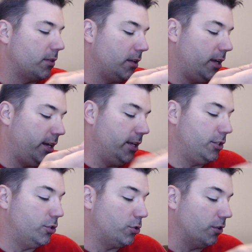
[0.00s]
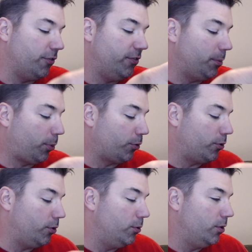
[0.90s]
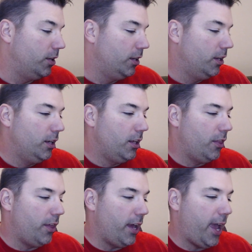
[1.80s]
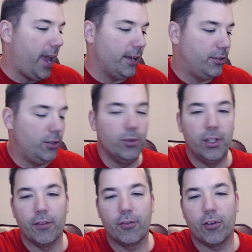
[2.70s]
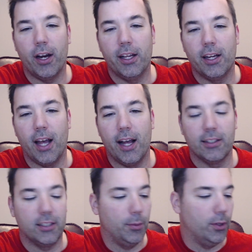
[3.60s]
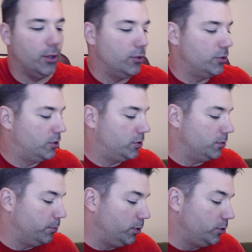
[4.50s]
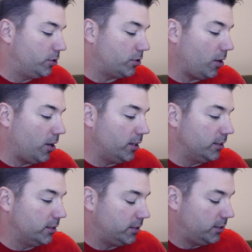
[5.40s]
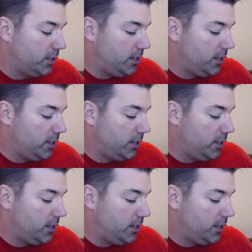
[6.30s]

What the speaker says: And as you sort of flip through, they had to give credit on some of those blues songs.